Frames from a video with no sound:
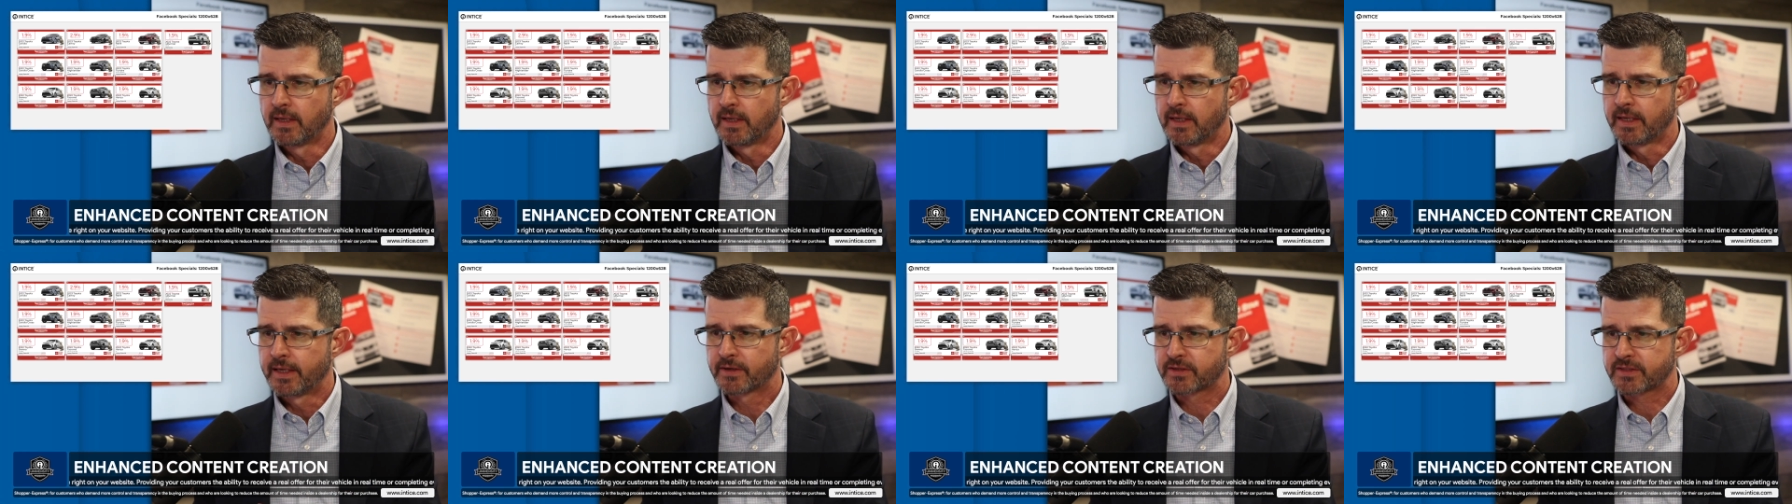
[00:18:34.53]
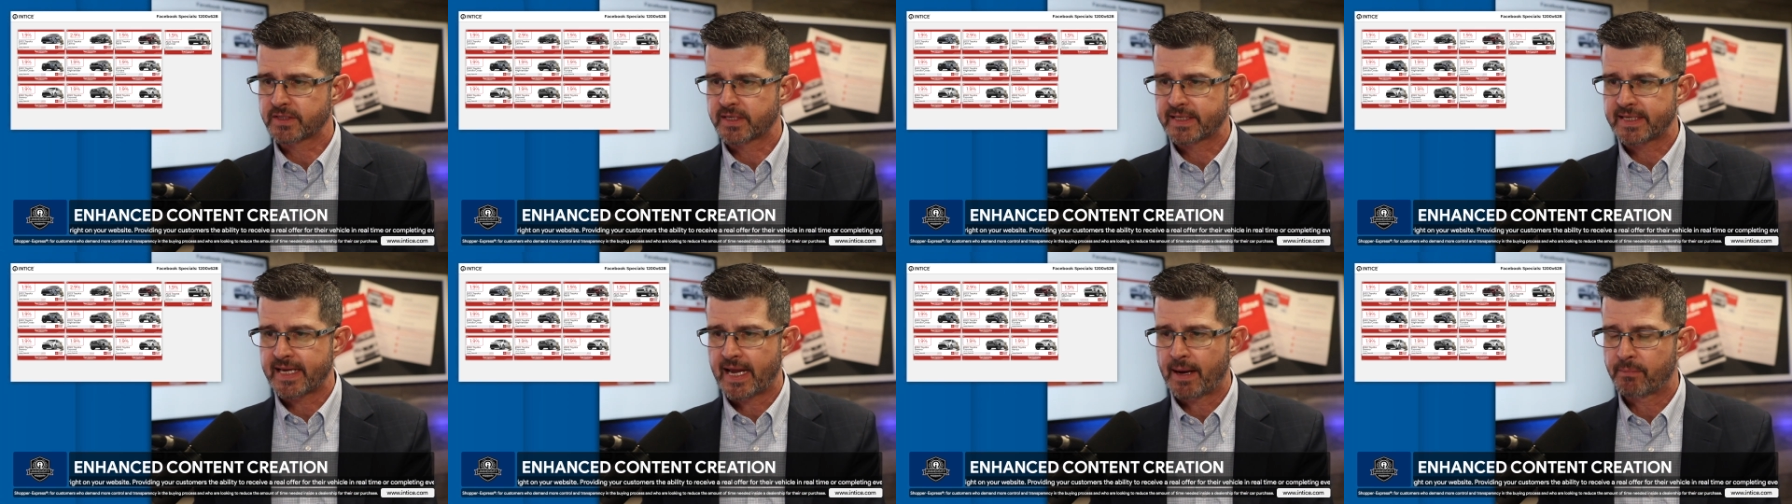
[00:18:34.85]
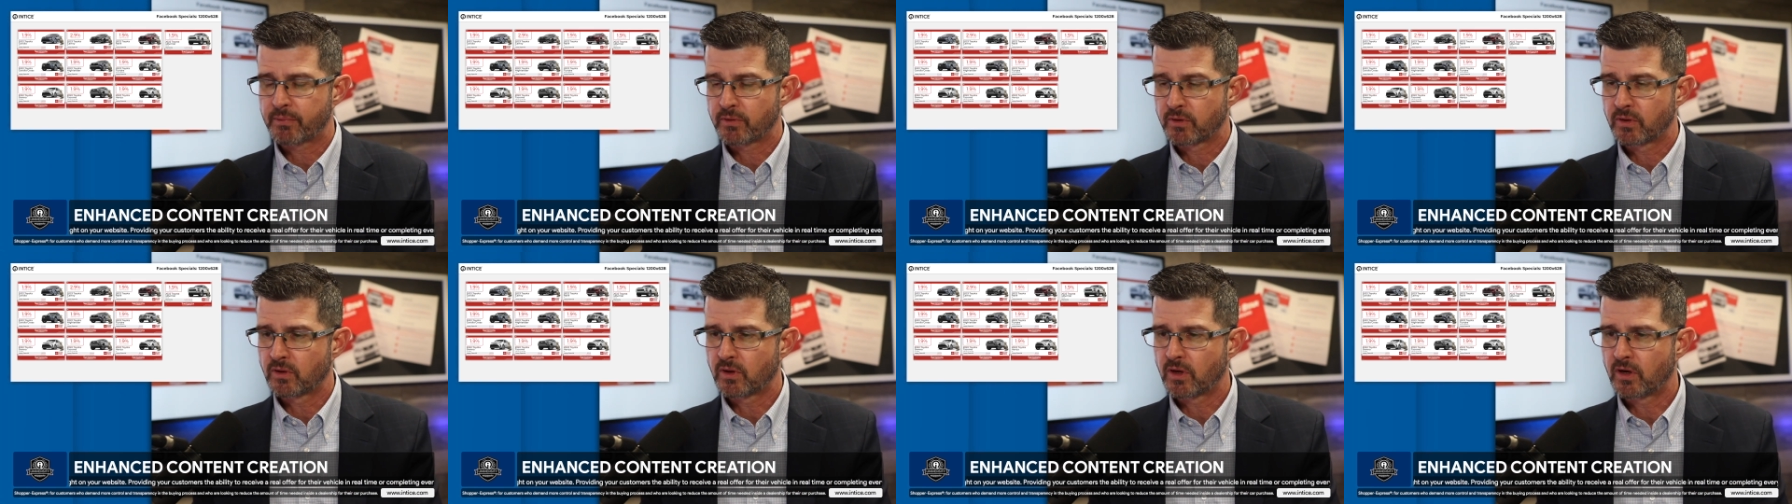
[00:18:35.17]
Here's an
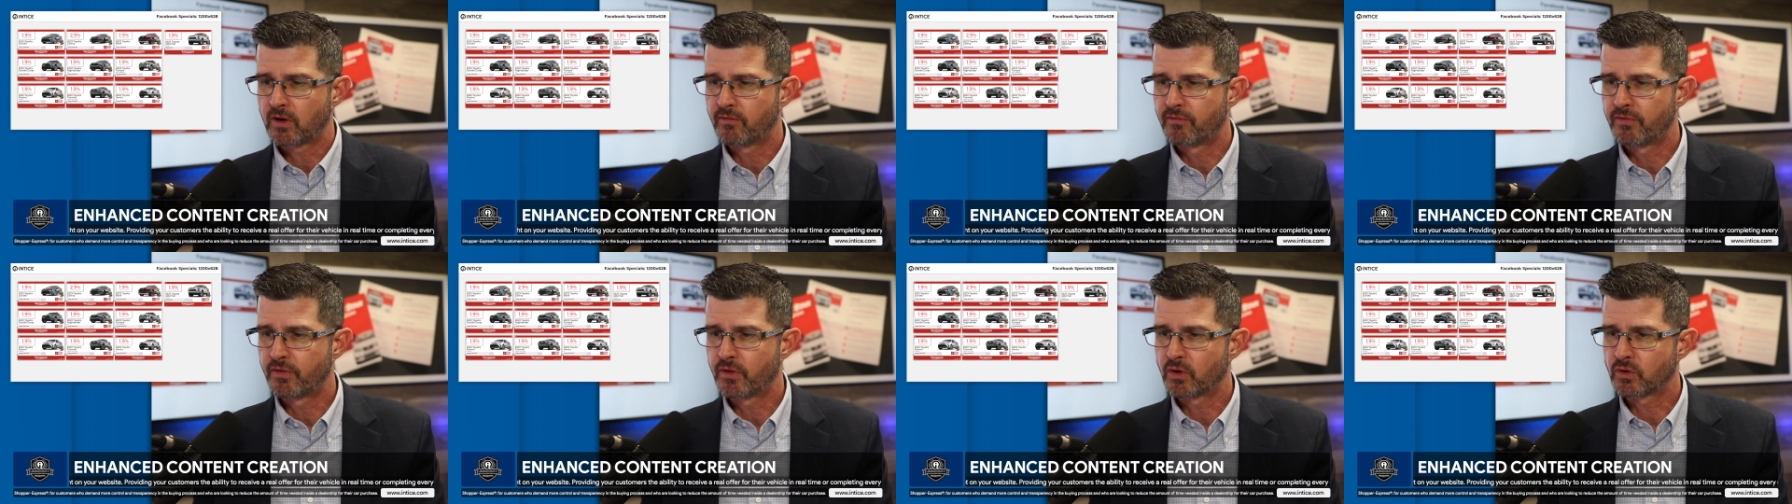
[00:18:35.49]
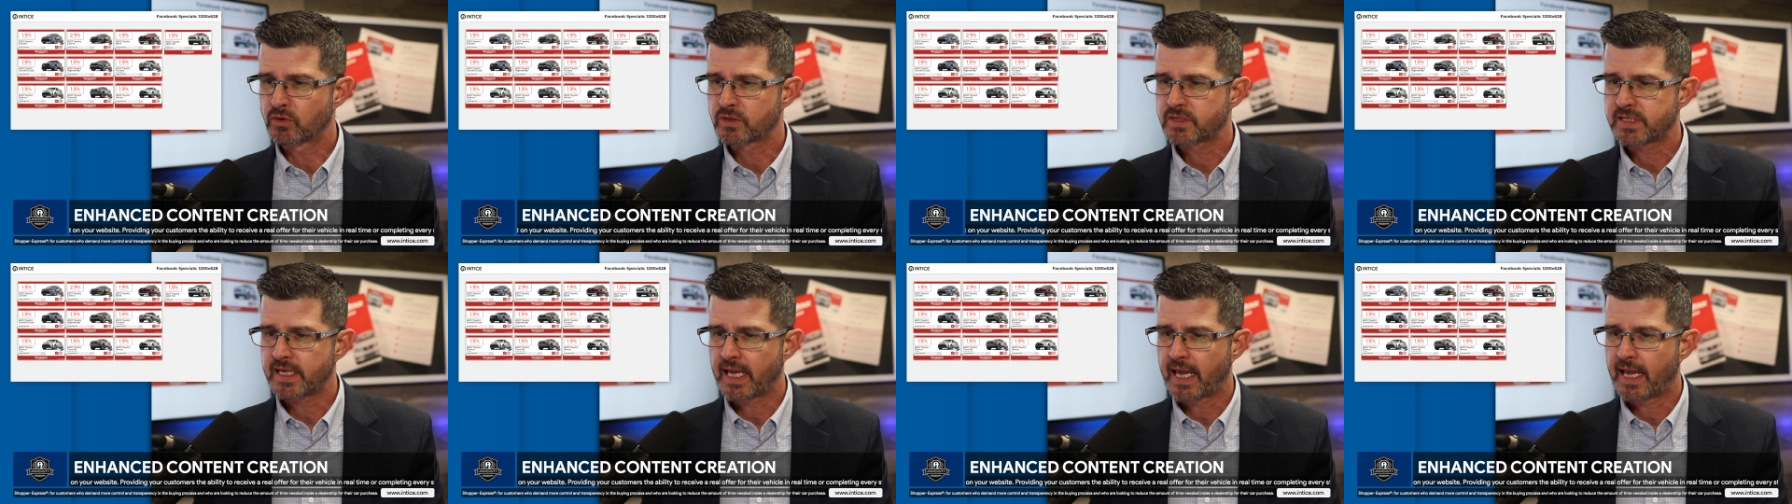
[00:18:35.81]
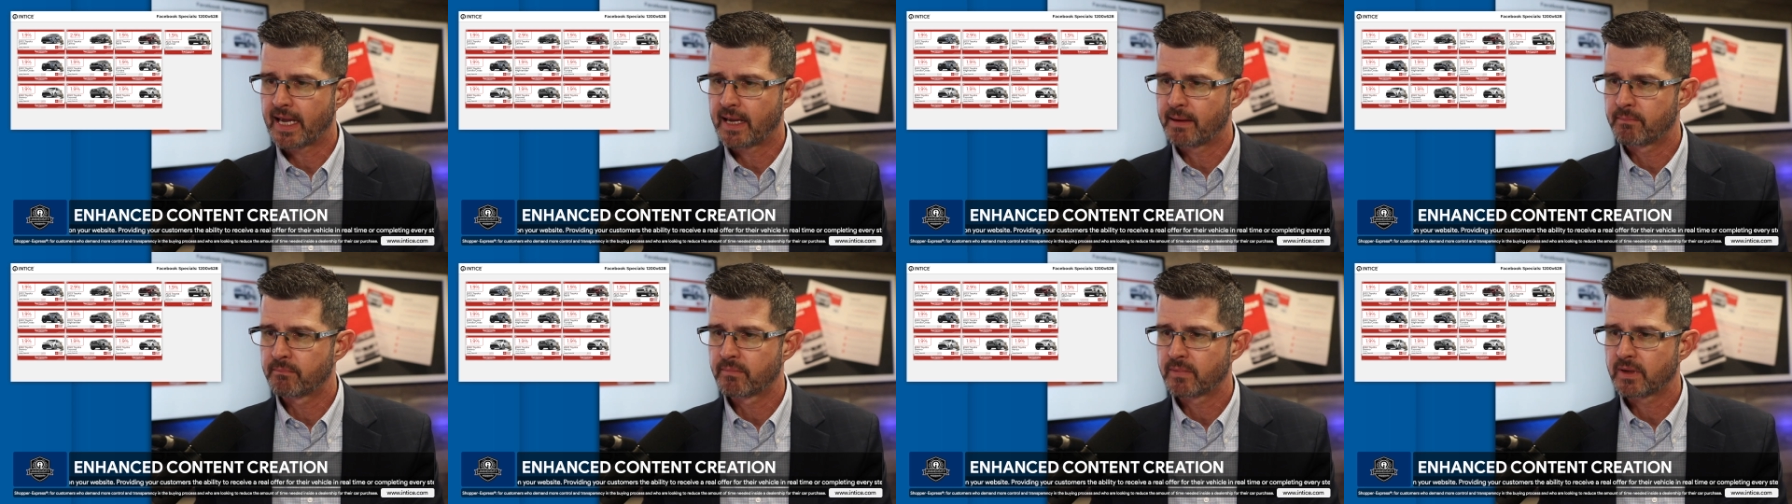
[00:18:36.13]
example of those
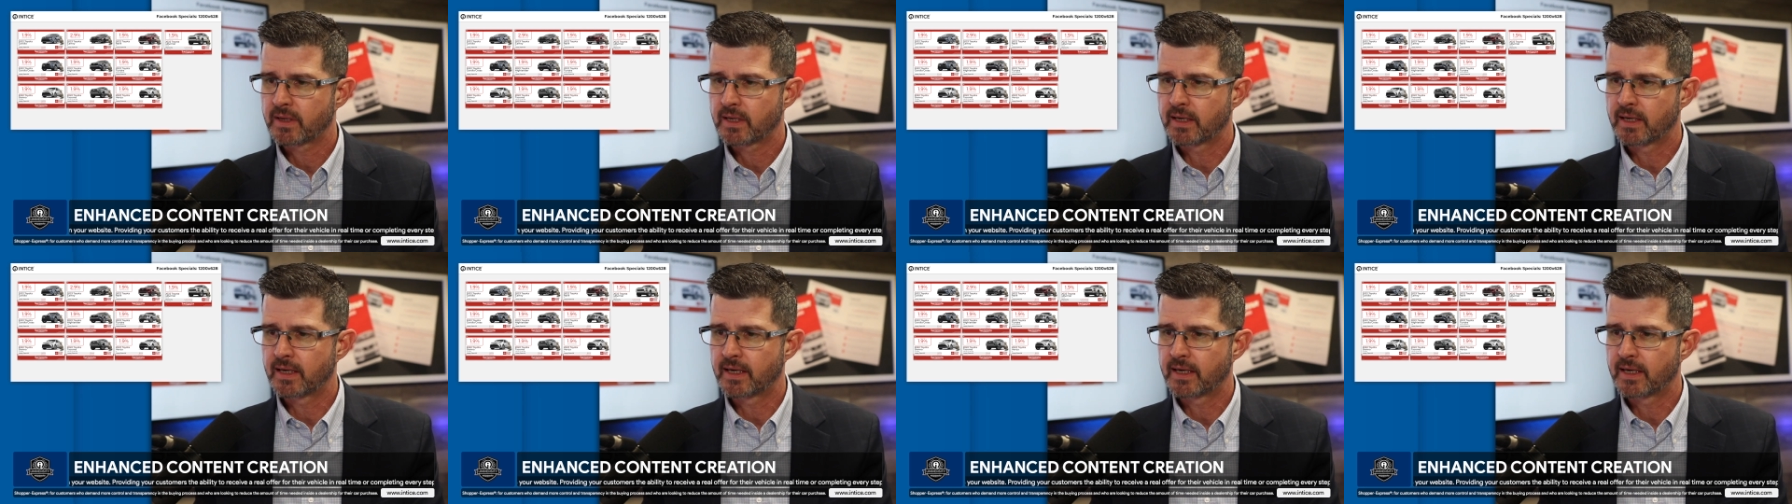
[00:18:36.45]
same